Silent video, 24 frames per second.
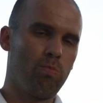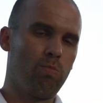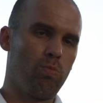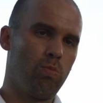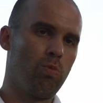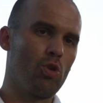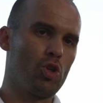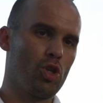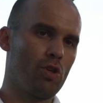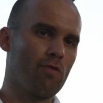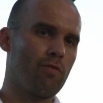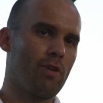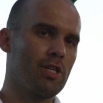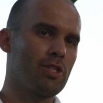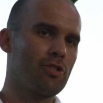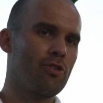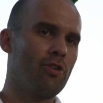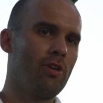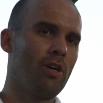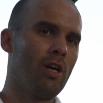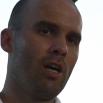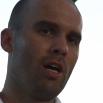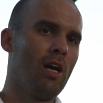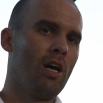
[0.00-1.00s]
push it
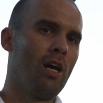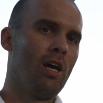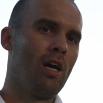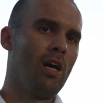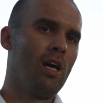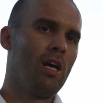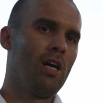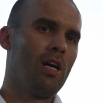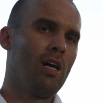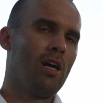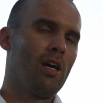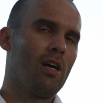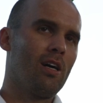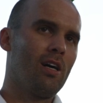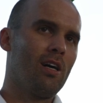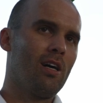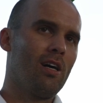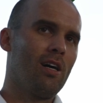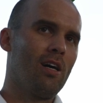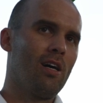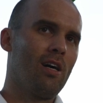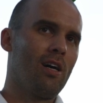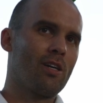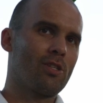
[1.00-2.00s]
faster.
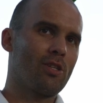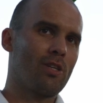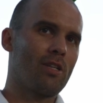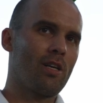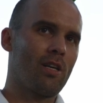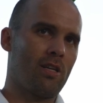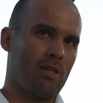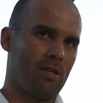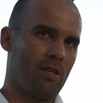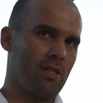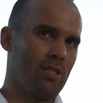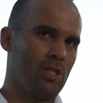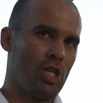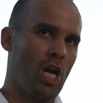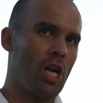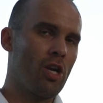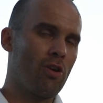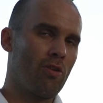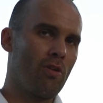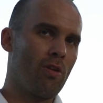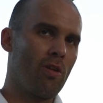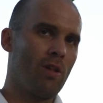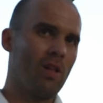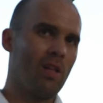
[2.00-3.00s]
So I think in
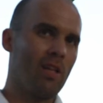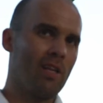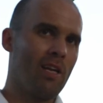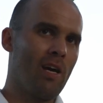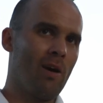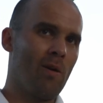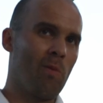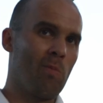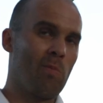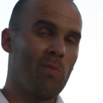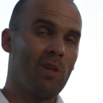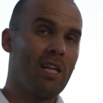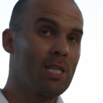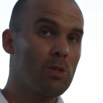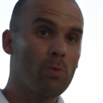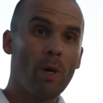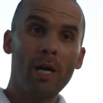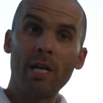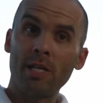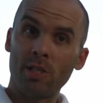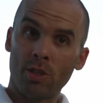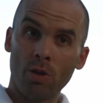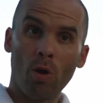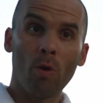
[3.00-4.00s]
general, yeah, less
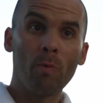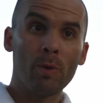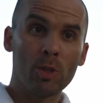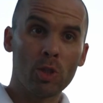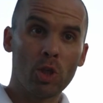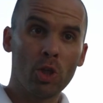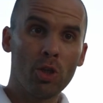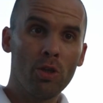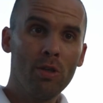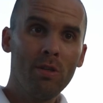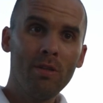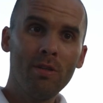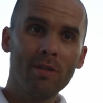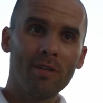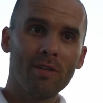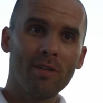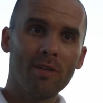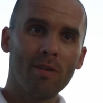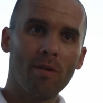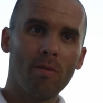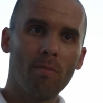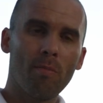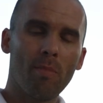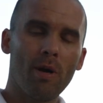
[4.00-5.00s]
weight is always good,
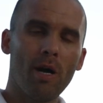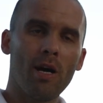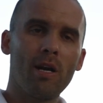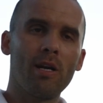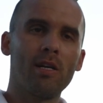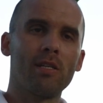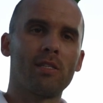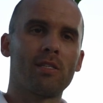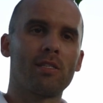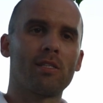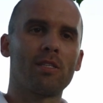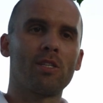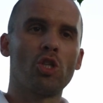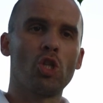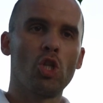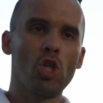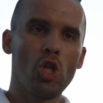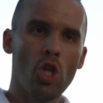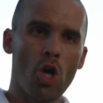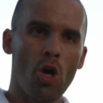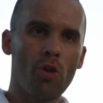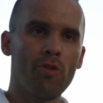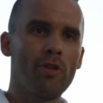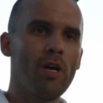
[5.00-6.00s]
but it's
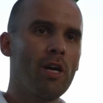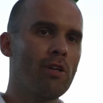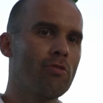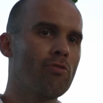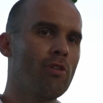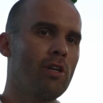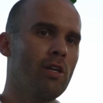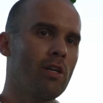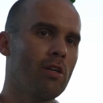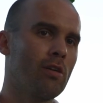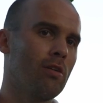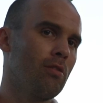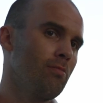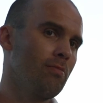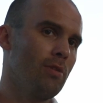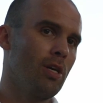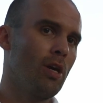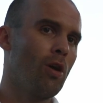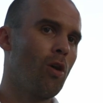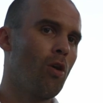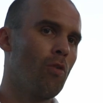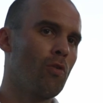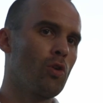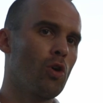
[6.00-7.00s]
not that critical
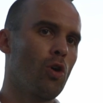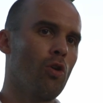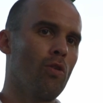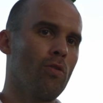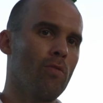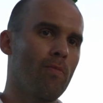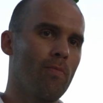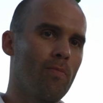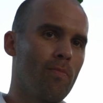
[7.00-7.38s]
overall.